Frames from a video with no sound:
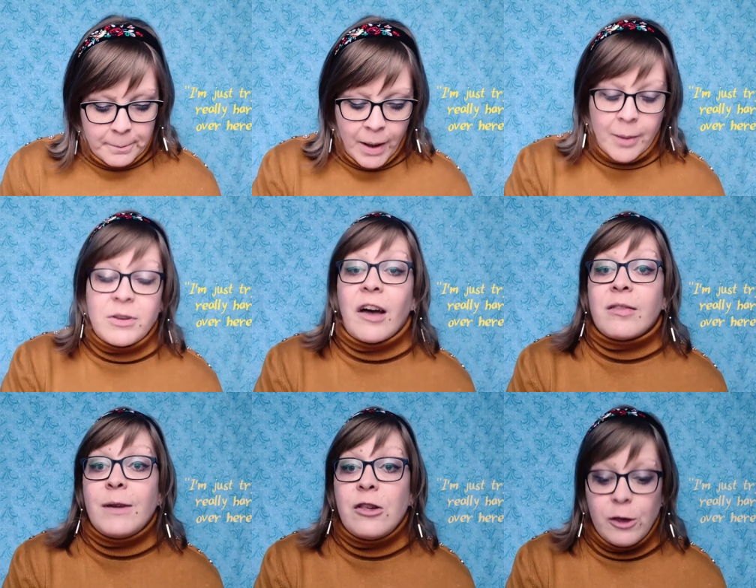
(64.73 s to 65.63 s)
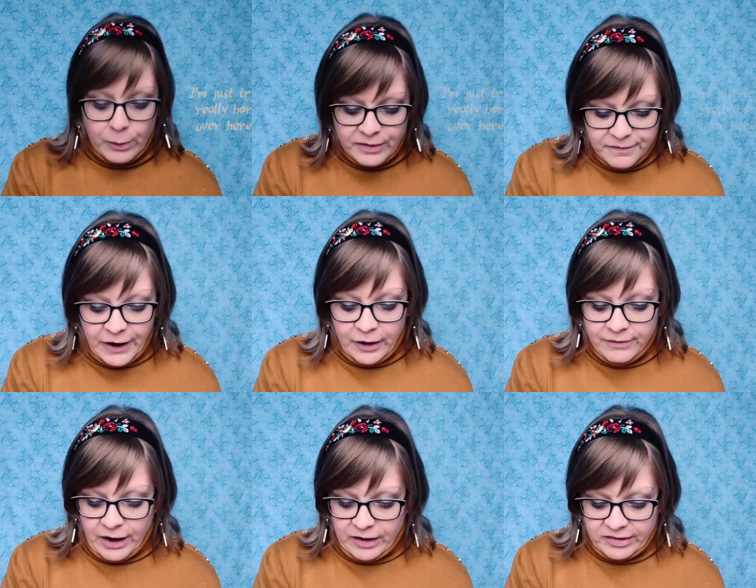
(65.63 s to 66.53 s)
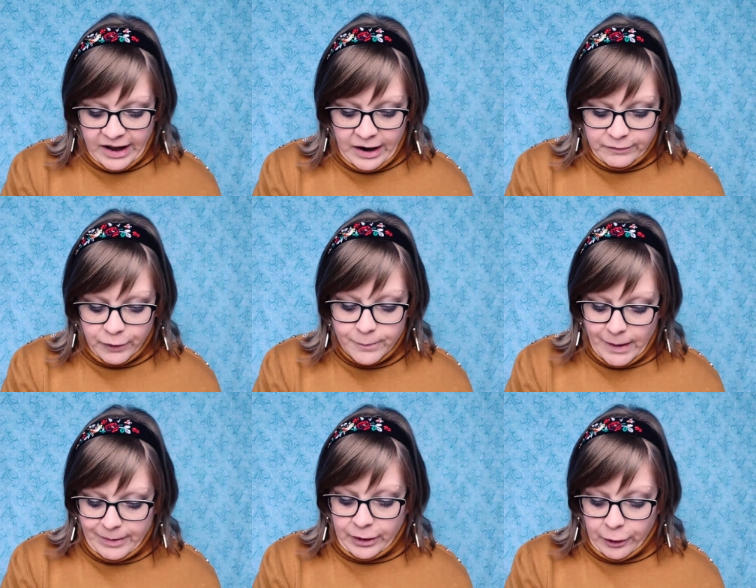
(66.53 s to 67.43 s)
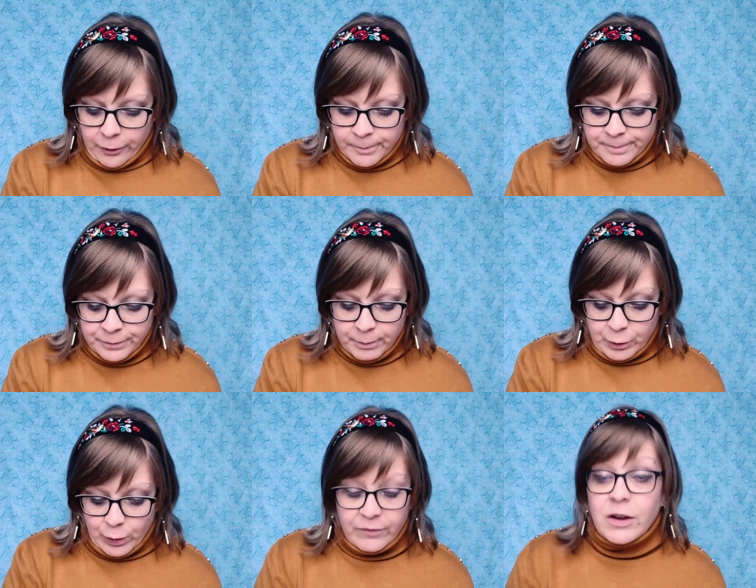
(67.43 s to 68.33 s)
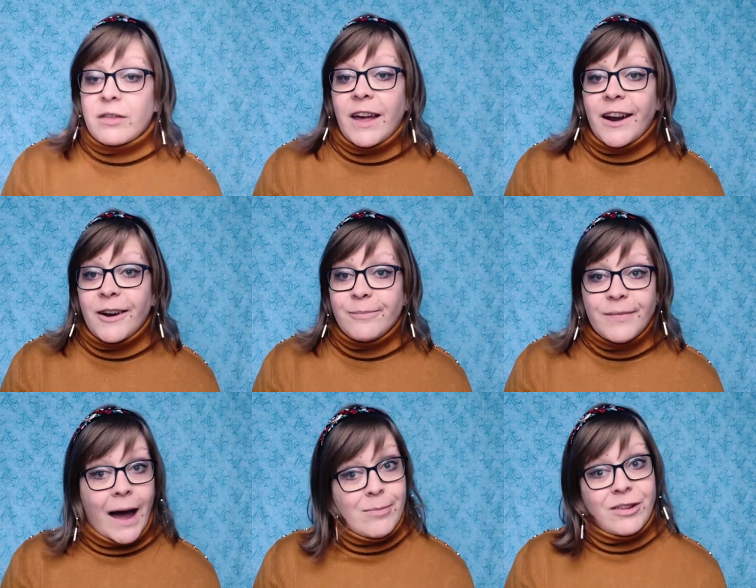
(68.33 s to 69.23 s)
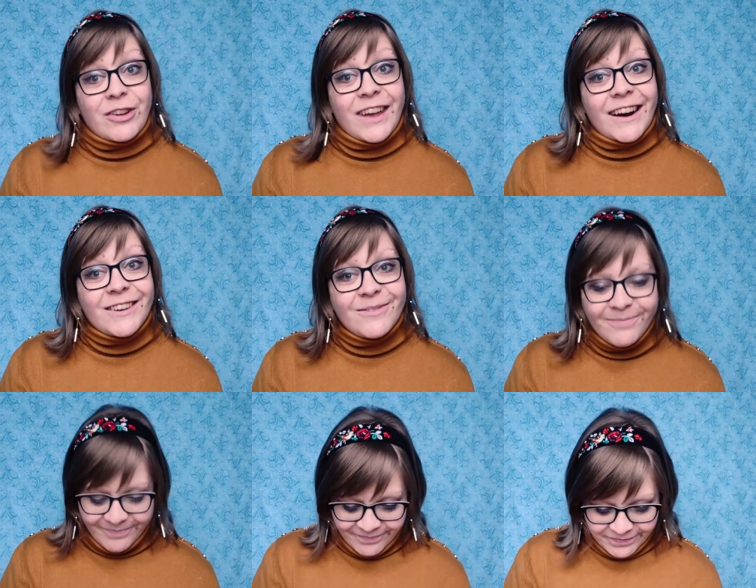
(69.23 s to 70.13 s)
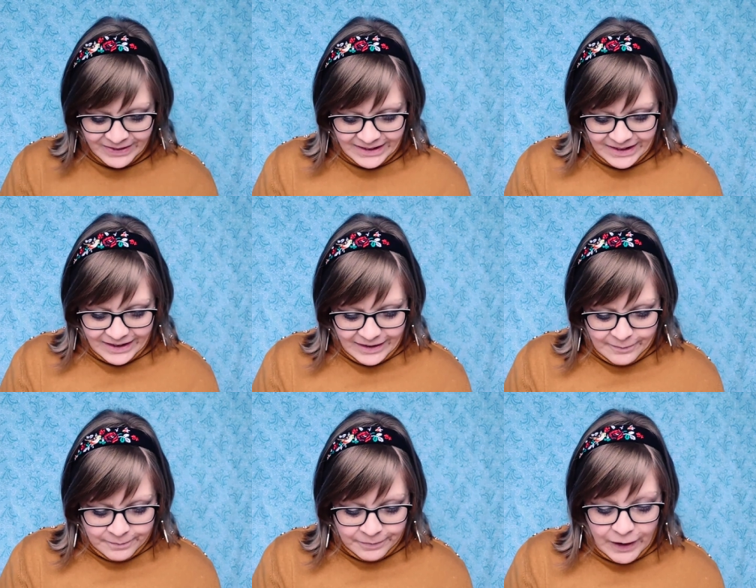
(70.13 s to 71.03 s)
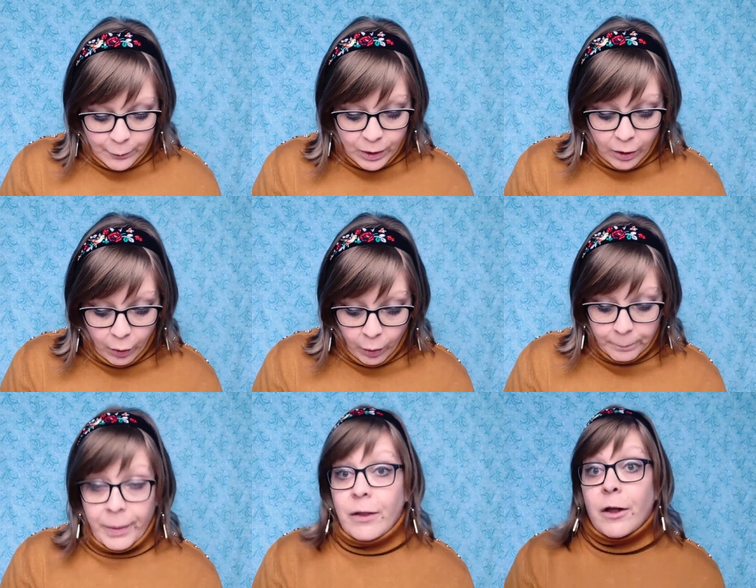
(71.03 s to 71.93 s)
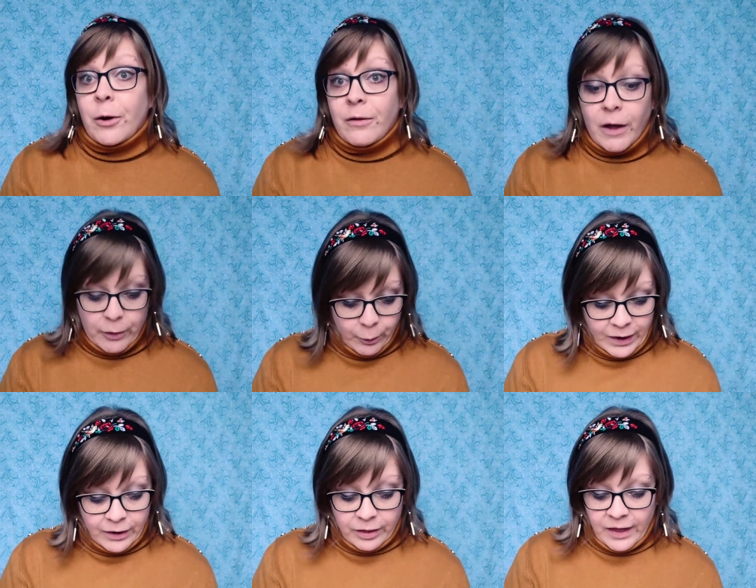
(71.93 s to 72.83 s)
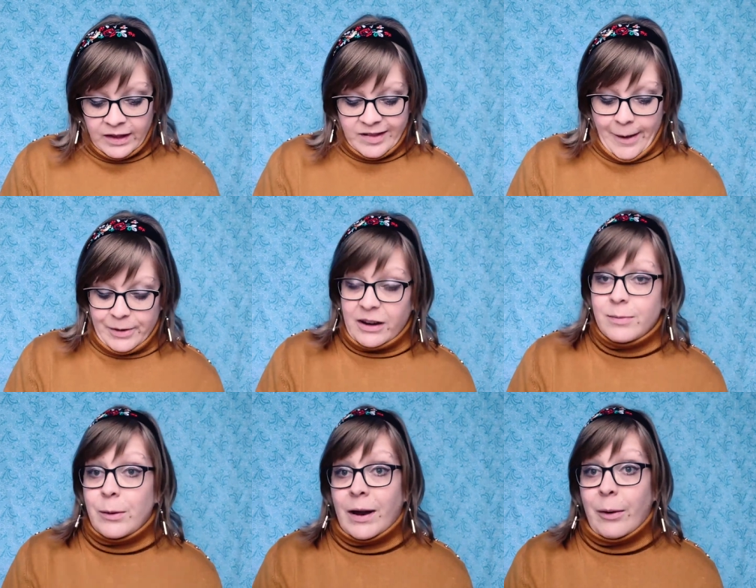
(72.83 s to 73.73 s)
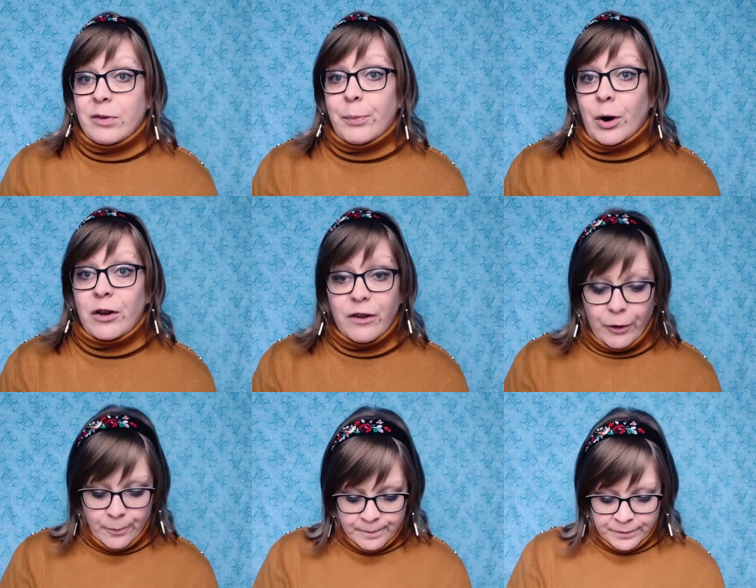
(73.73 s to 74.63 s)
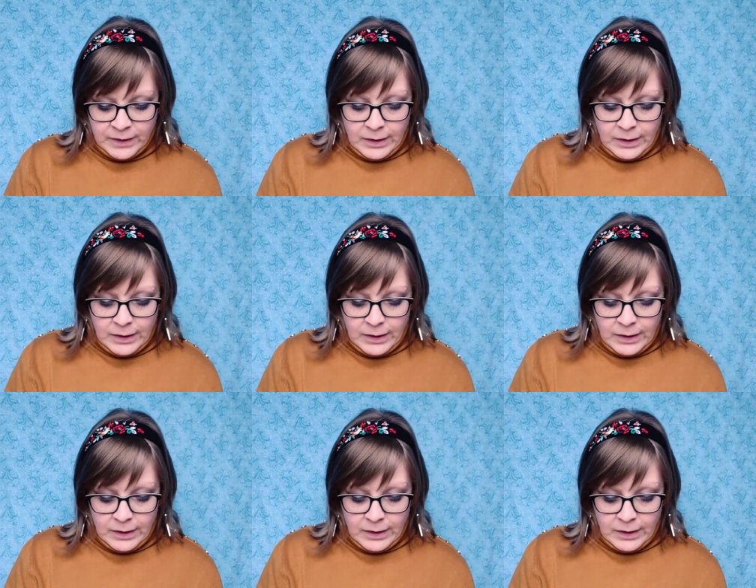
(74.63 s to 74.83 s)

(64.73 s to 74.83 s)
Mom tells me she was very, very scared for her baby girl. But 12 years later, I'm still here. There were a whole buttload of other weird things happening to me when I was born, too.